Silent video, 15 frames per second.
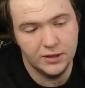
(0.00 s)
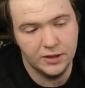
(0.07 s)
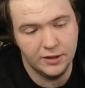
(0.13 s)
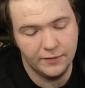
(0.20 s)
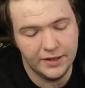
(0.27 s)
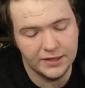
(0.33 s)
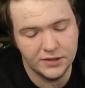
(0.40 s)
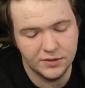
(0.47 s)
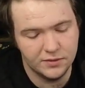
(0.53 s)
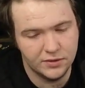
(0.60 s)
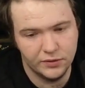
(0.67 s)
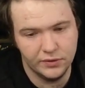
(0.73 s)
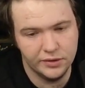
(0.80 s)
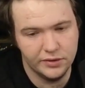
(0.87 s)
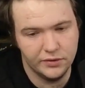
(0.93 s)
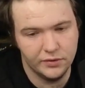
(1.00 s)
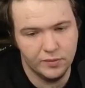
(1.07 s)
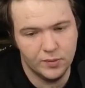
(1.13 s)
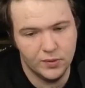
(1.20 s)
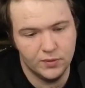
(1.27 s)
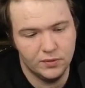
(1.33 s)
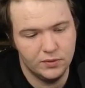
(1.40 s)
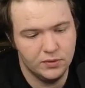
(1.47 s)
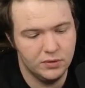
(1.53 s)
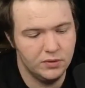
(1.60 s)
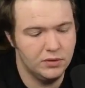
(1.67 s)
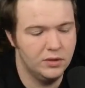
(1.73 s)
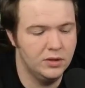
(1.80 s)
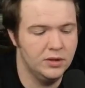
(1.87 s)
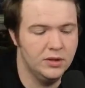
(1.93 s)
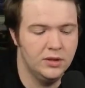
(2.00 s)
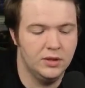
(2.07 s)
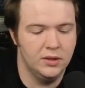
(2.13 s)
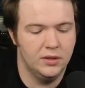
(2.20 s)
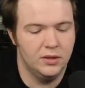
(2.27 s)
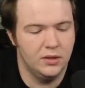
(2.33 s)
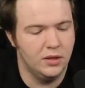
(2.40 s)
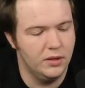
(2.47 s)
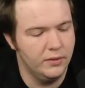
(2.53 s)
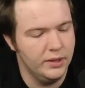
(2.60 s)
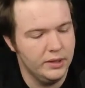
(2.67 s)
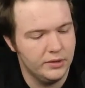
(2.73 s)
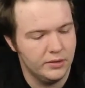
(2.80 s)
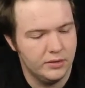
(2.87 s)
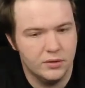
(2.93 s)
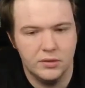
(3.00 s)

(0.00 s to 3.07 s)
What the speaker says: That's totally doable. All right.